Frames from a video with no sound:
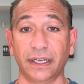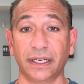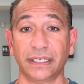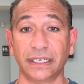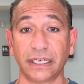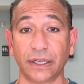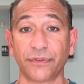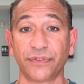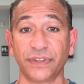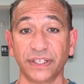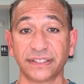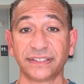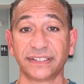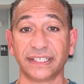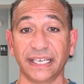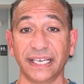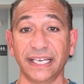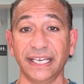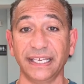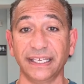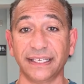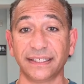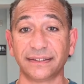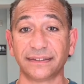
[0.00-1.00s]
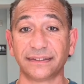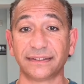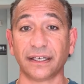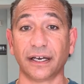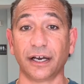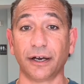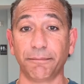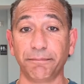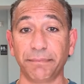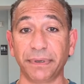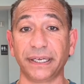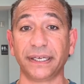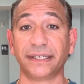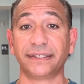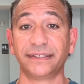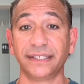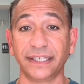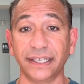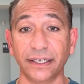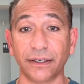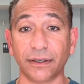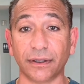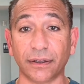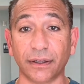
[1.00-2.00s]
Now, this is a big
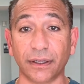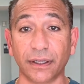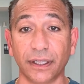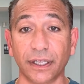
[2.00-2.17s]
deal